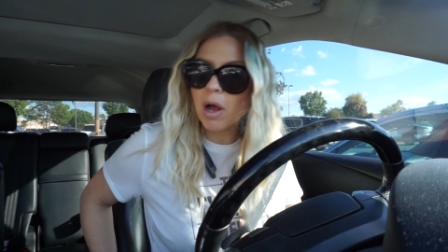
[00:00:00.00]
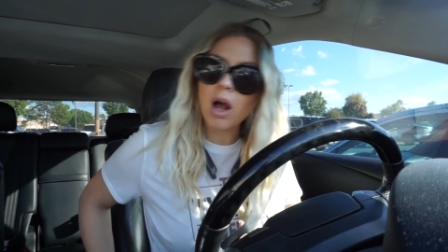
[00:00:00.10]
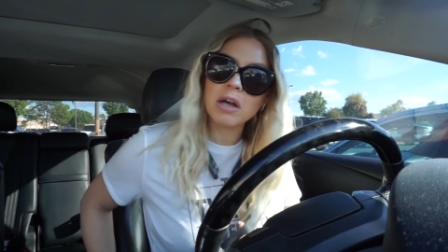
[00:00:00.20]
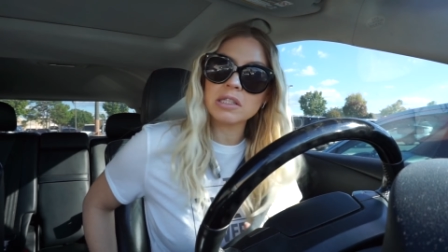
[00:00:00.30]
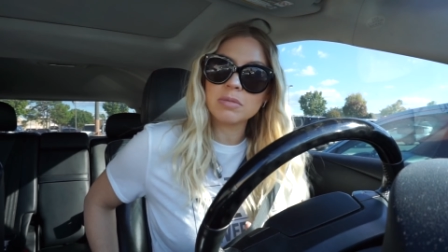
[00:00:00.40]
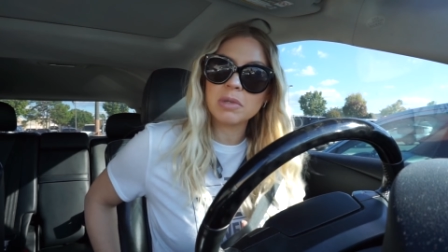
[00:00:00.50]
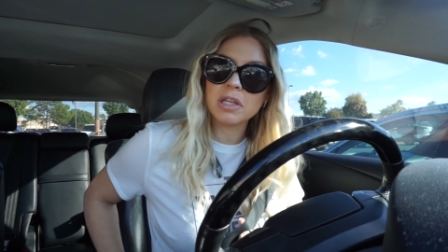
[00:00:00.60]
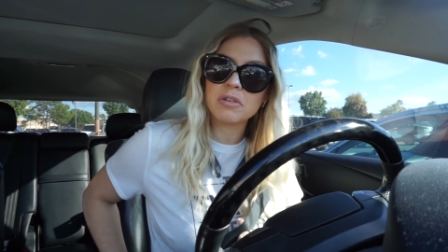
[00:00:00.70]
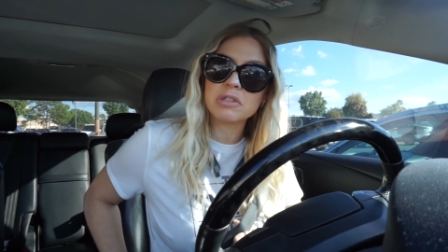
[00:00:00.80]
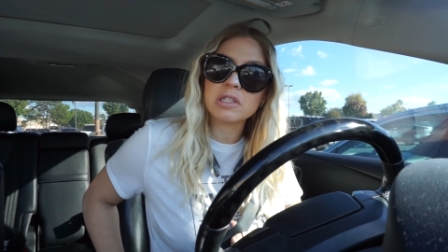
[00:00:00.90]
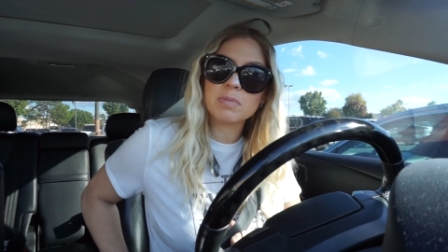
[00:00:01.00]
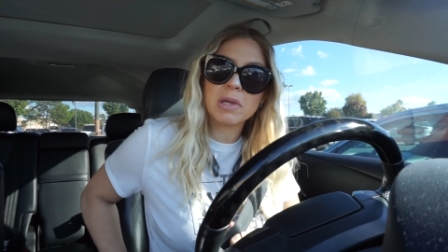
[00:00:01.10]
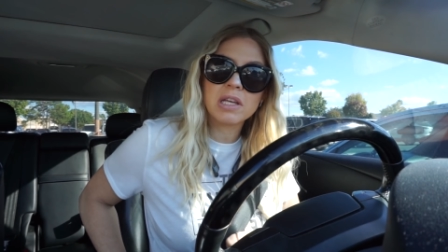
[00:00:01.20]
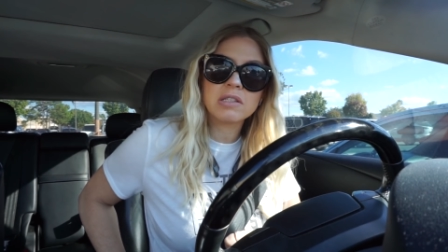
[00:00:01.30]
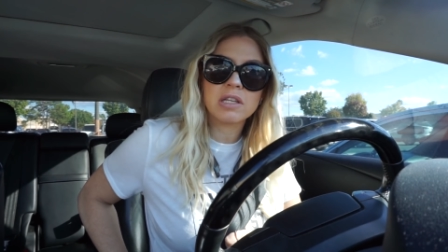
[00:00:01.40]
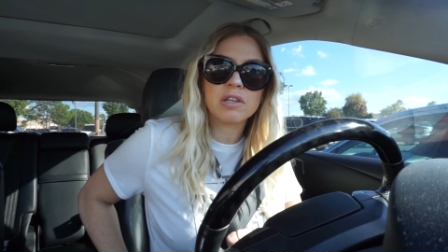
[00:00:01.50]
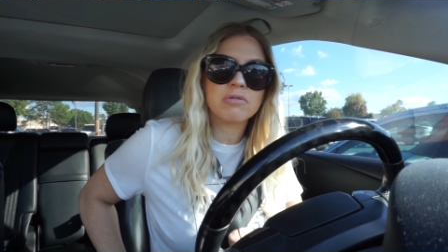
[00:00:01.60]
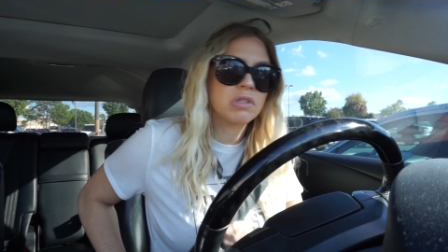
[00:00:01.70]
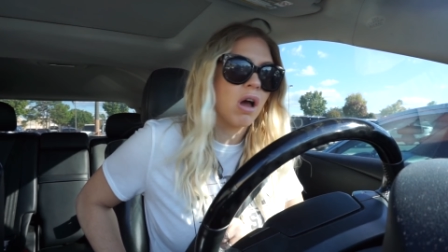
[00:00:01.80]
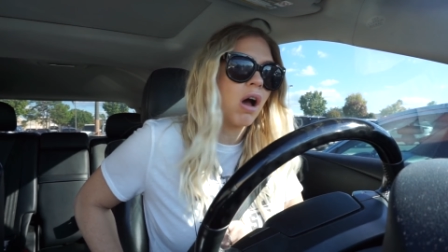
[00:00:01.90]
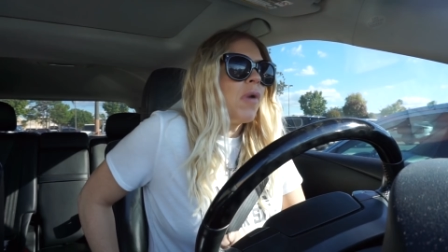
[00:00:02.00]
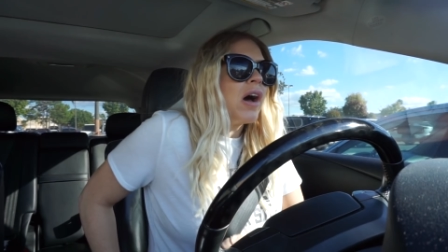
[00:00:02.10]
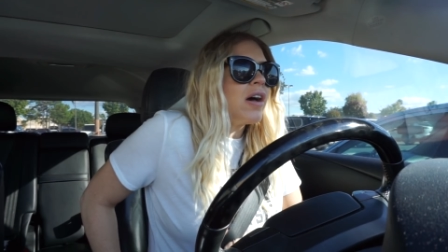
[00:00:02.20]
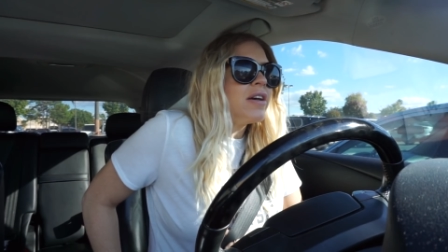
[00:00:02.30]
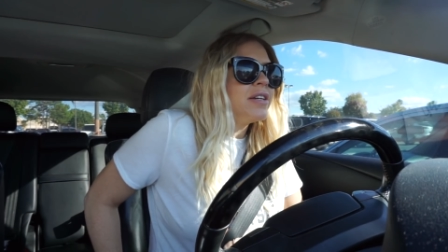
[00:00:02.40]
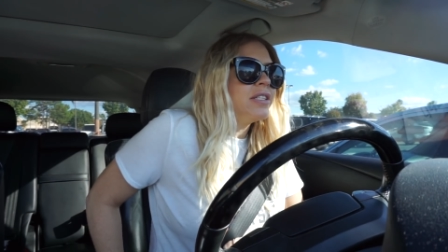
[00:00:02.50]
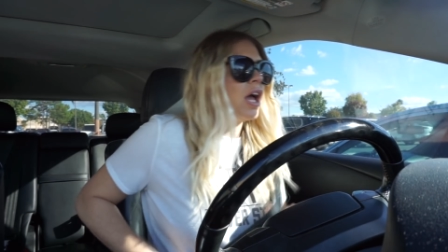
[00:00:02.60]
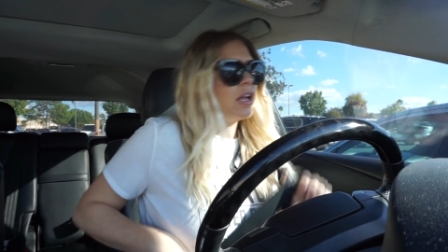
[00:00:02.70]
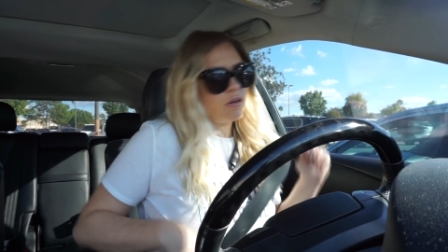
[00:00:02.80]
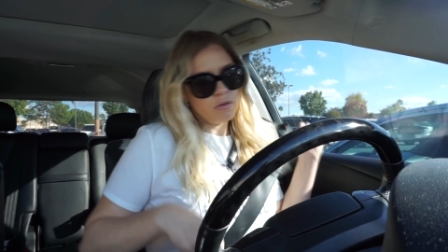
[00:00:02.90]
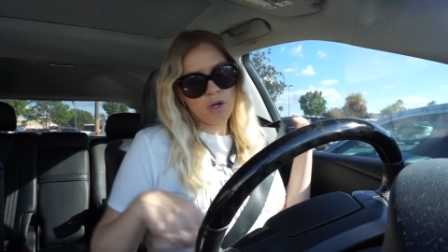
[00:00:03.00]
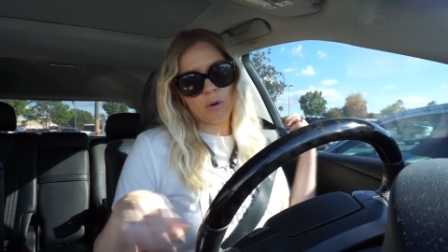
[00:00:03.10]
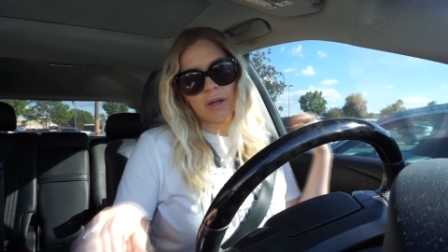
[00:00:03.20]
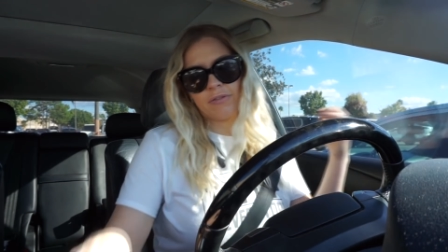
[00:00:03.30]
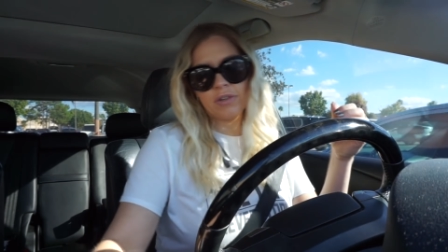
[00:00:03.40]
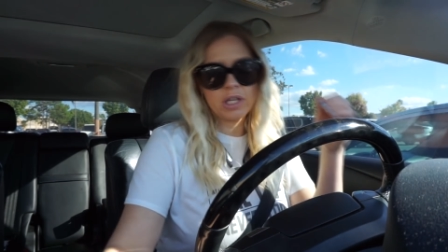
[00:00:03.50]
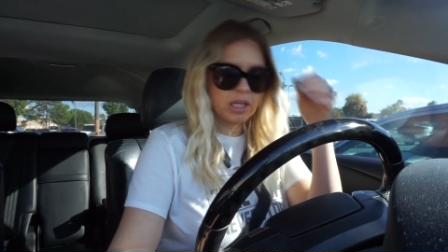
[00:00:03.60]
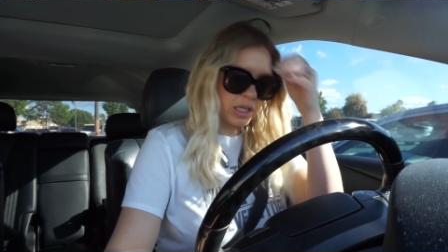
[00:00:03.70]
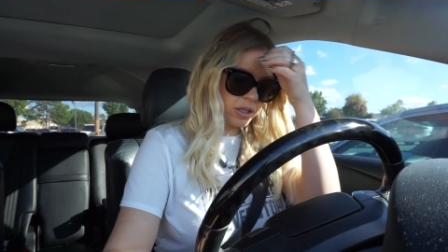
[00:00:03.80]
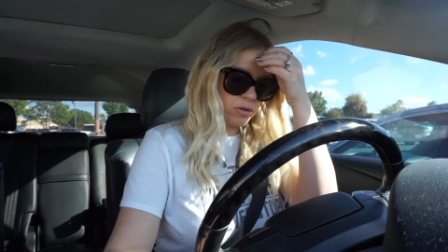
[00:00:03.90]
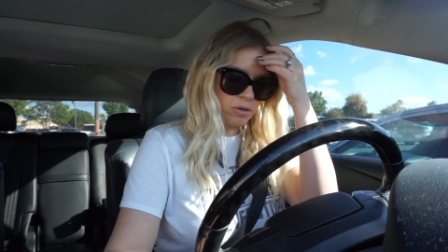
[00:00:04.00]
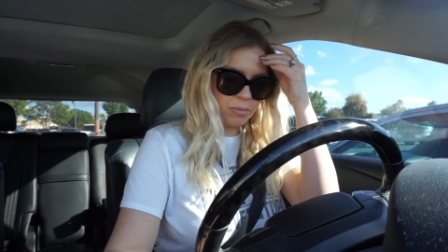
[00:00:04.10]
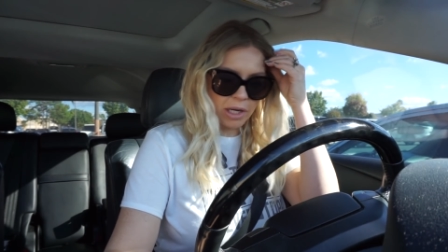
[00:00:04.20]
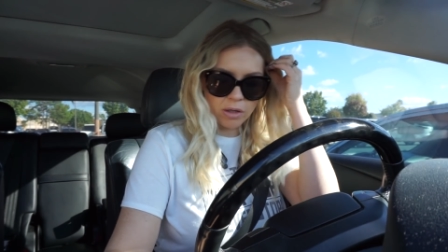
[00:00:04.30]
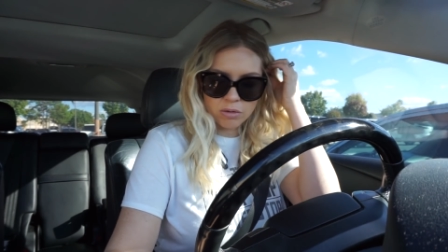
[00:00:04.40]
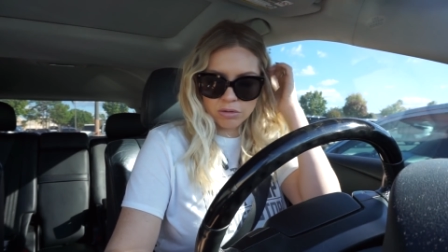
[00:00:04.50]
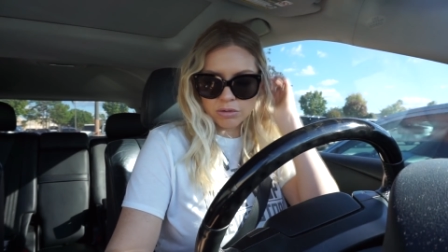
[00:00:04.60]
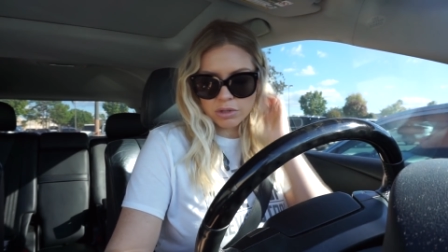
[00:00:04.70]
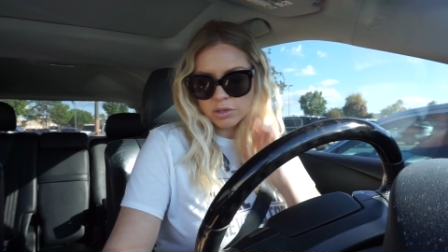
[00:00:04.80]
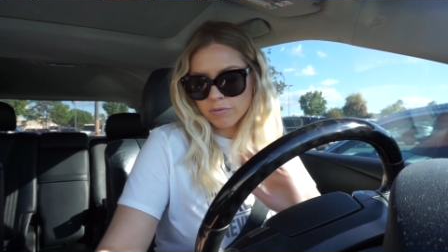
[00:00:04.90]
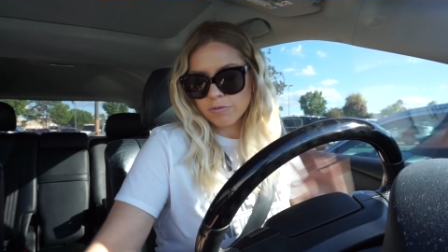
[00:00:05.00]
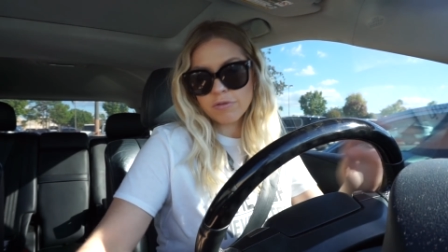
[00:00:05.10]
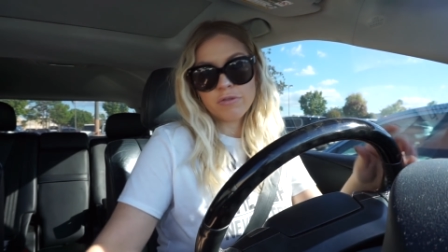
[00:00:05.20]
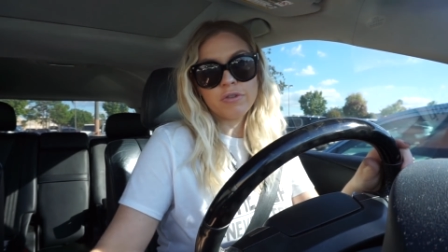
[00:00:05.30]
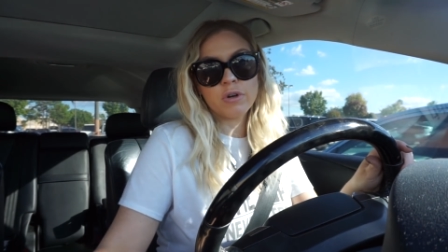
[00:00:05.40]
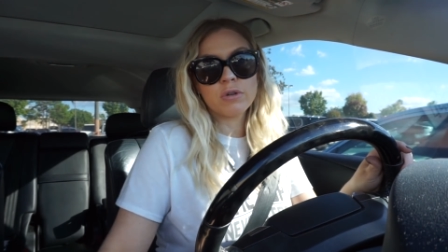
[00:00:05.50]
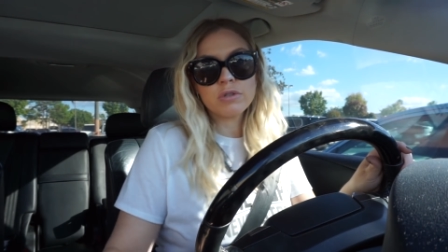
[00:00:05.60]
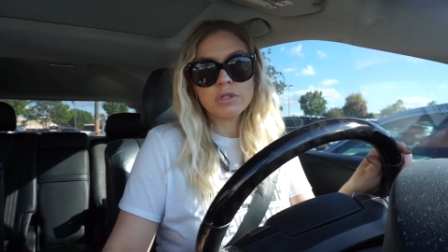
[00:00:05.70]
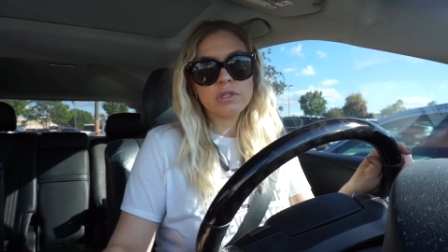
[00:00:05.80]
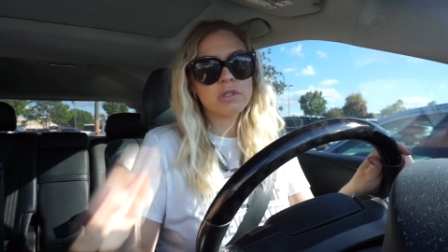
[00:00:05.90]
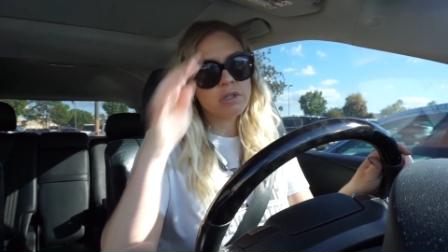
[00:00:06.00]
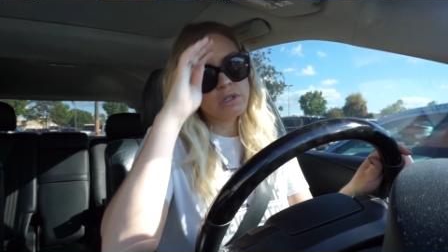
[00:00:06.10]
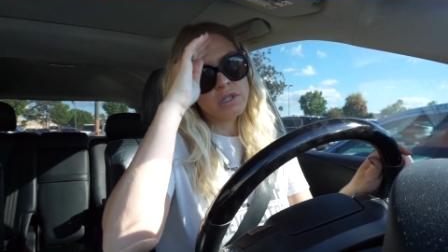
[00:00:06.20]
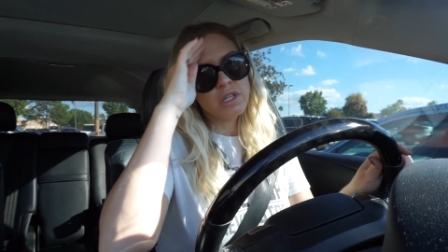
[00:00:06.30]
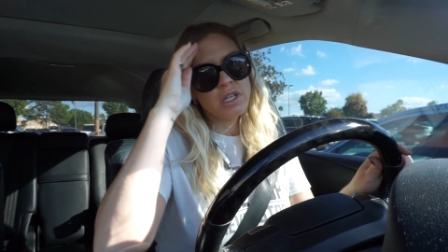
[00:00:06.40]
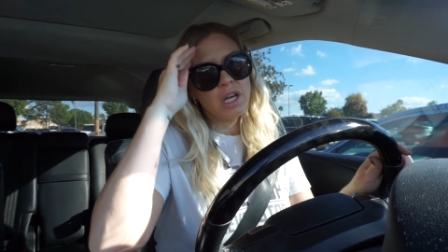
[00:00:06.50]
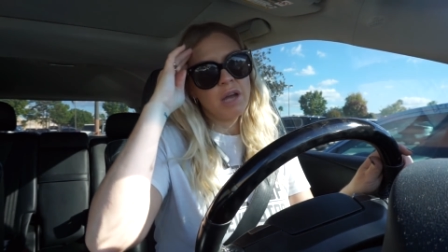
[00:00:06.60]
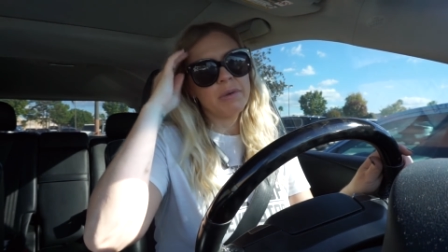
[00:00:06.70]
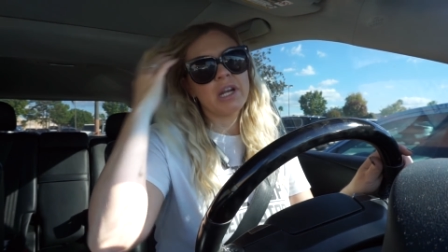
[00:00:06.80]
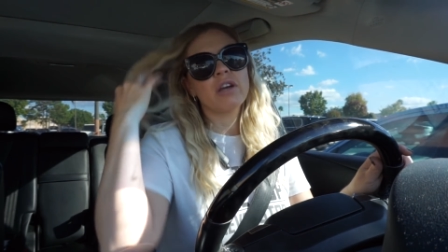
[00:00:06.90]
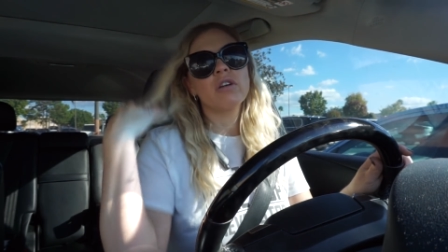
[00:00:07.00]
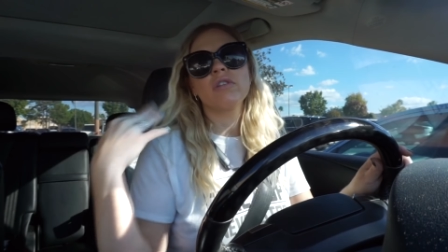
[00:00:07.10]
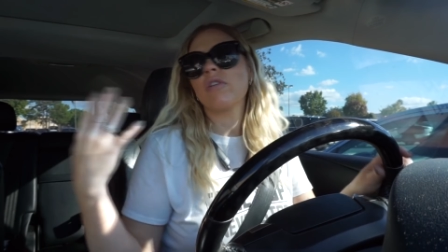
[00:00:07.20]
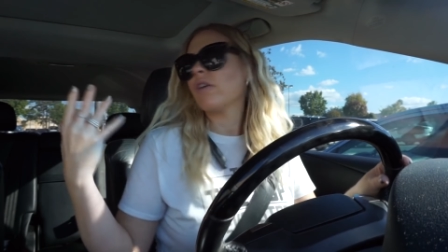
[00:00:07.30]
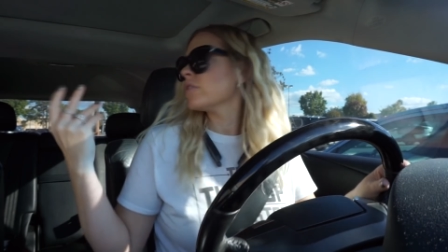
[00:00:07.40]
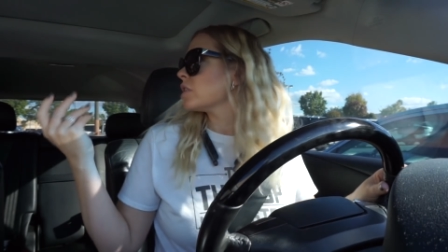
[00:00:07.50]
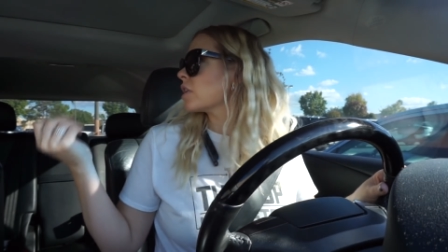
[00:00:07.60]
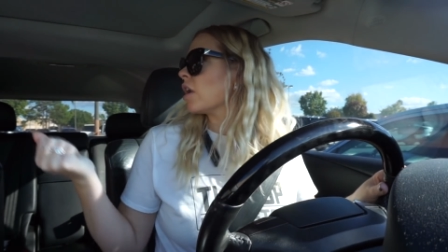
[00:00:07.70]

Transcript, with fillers: possibly used as picks, like you saw. But I don't know. I feel like I need to go to Michael's first. I mean, I could have obviously